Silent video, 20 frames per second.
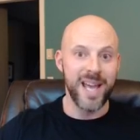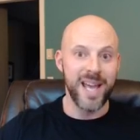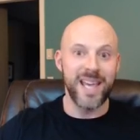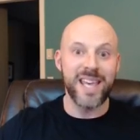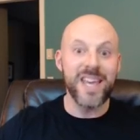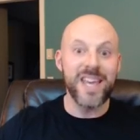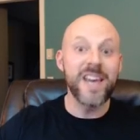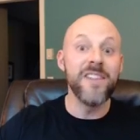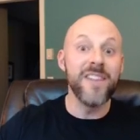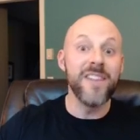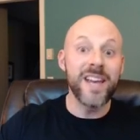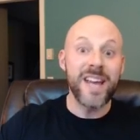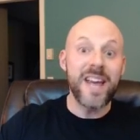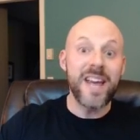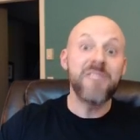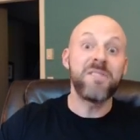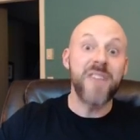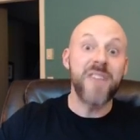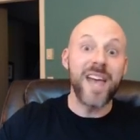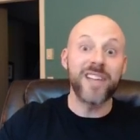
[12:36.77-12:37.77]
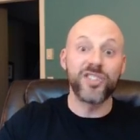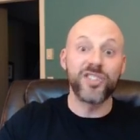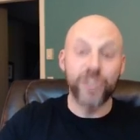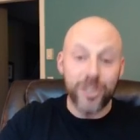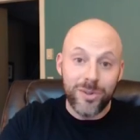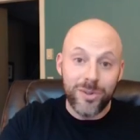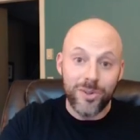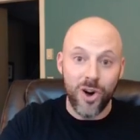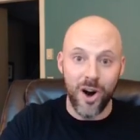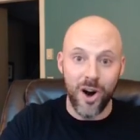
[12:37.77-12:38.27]
even if they
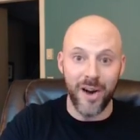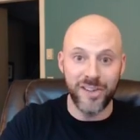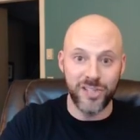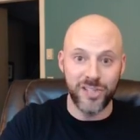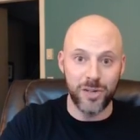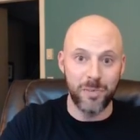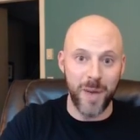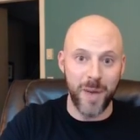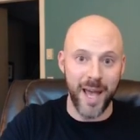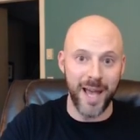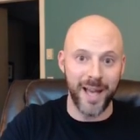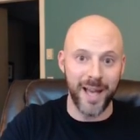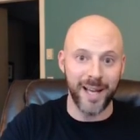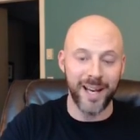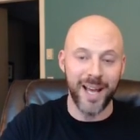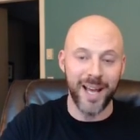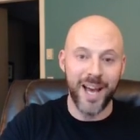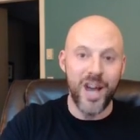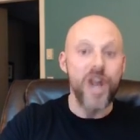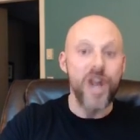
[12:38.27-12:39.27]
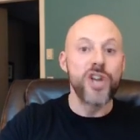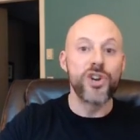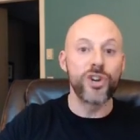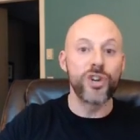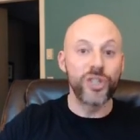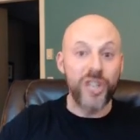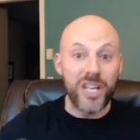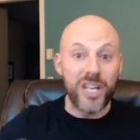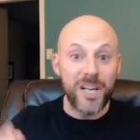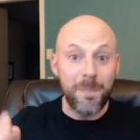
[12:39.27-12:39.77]
do cause you pain, you're
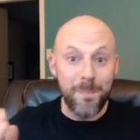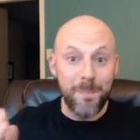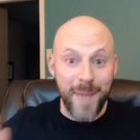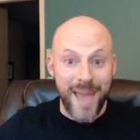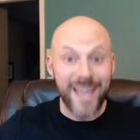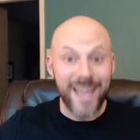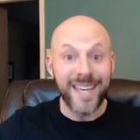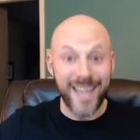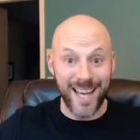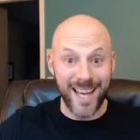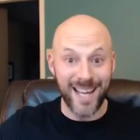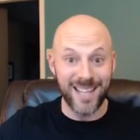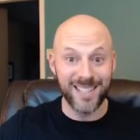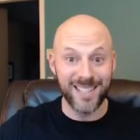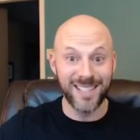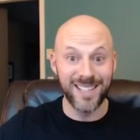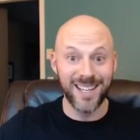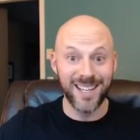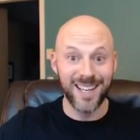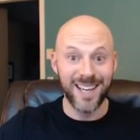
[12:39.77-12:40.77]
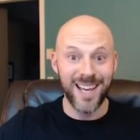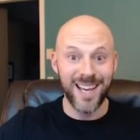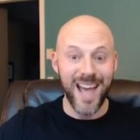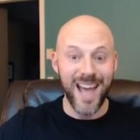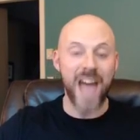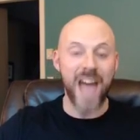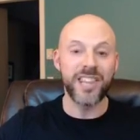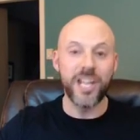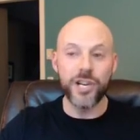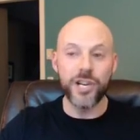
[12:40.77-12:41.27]
going to make it.
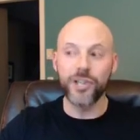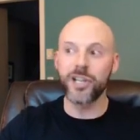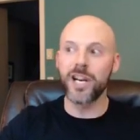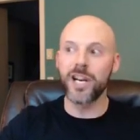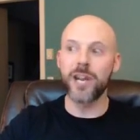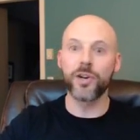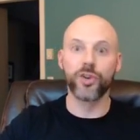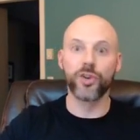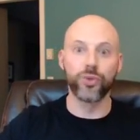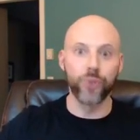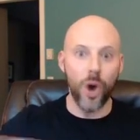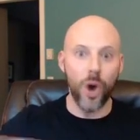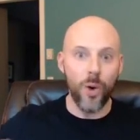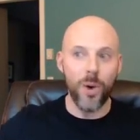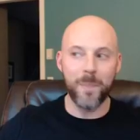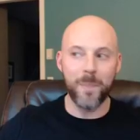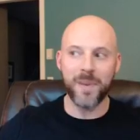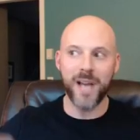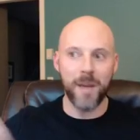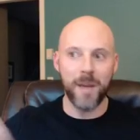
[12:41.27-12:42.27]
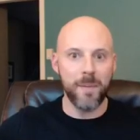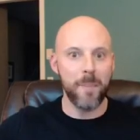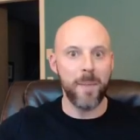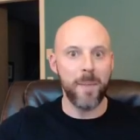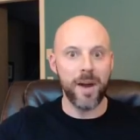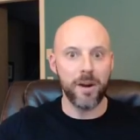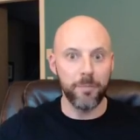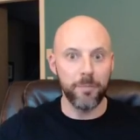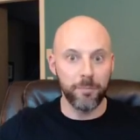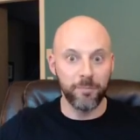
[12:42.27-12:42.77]
And then you're going to grow and become a
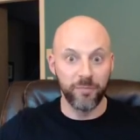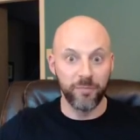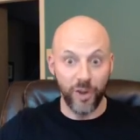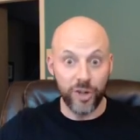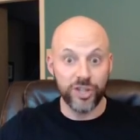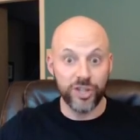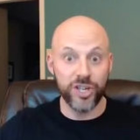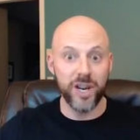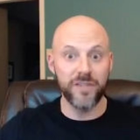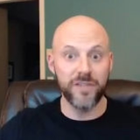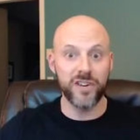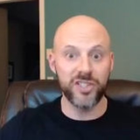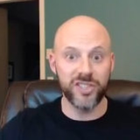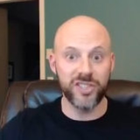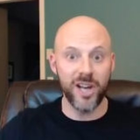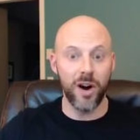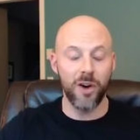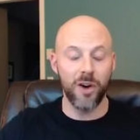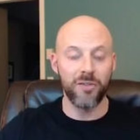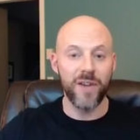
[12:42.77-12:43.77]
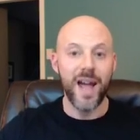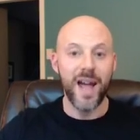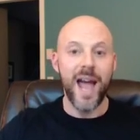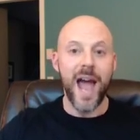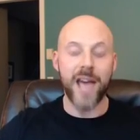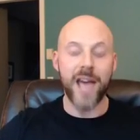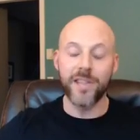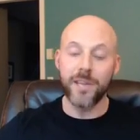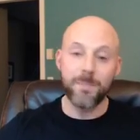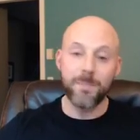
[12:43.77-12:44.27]
better version of yourself.
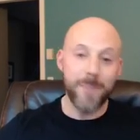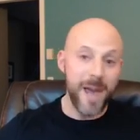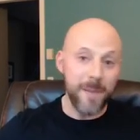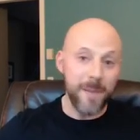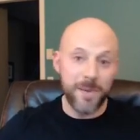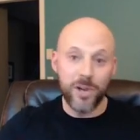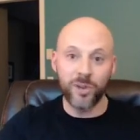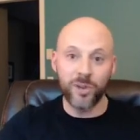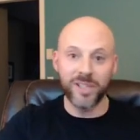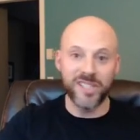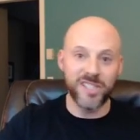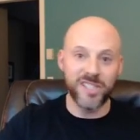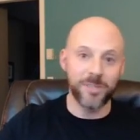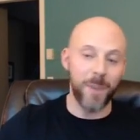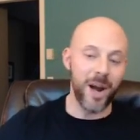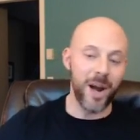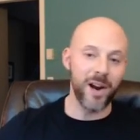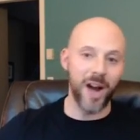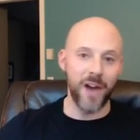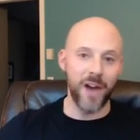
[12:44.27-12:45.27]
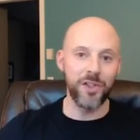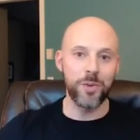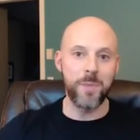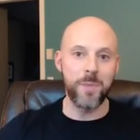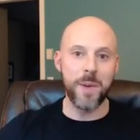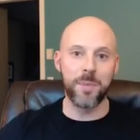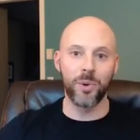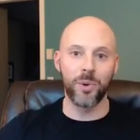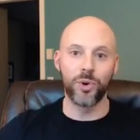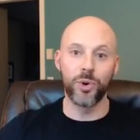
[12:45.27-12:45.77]
And then maybe you'll inspire other
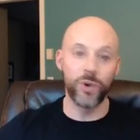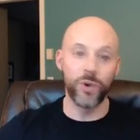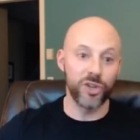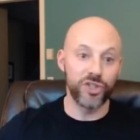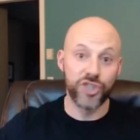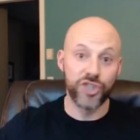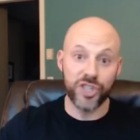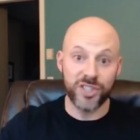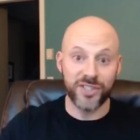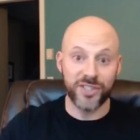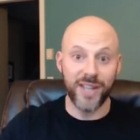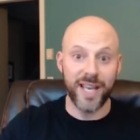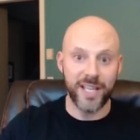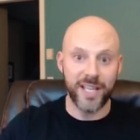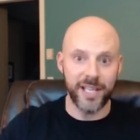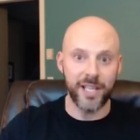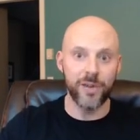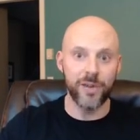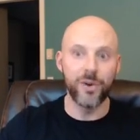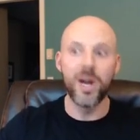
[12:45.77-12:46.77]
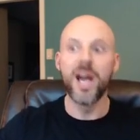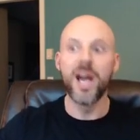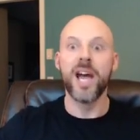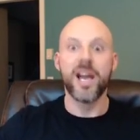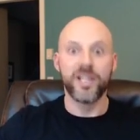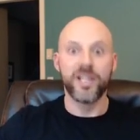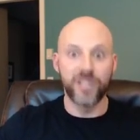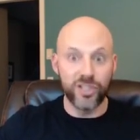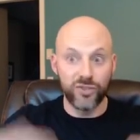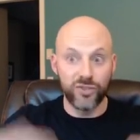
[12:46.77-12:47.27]
people who are just like you
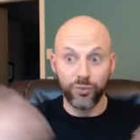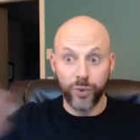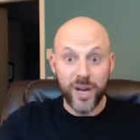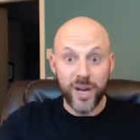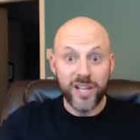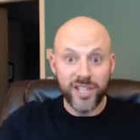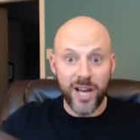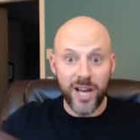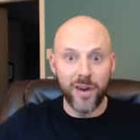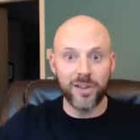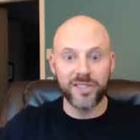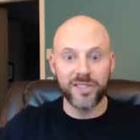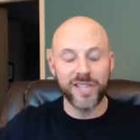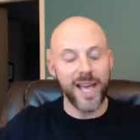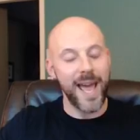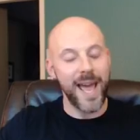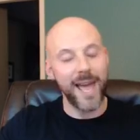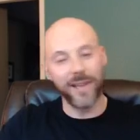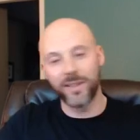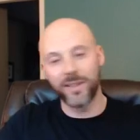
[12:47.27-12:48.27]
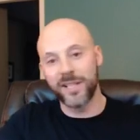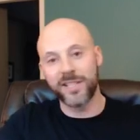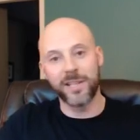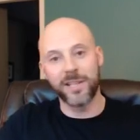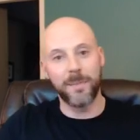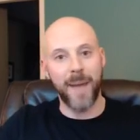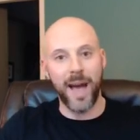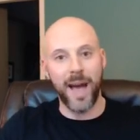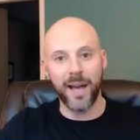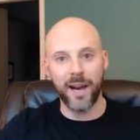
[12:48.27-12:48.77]
to reach out and say, hey, listen,
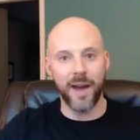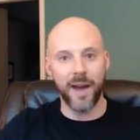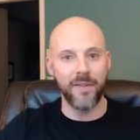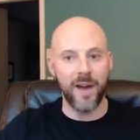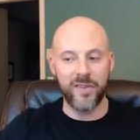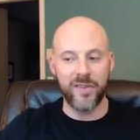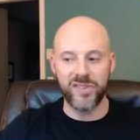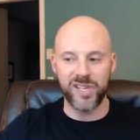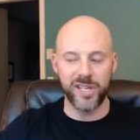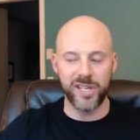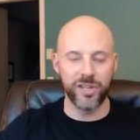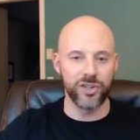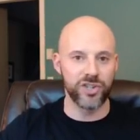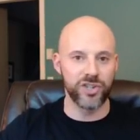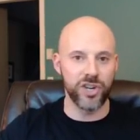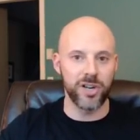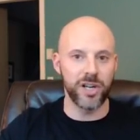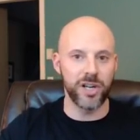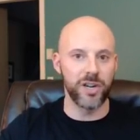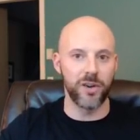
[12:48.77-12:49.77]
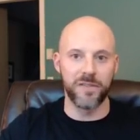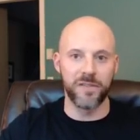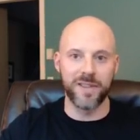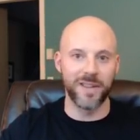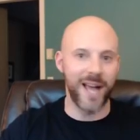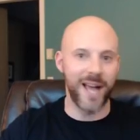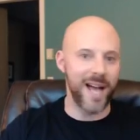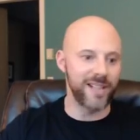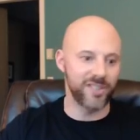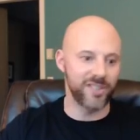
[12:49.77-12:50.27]
man, I've seen your journey over the
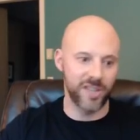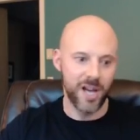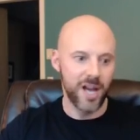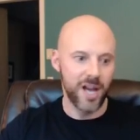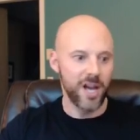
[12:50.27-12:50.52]
last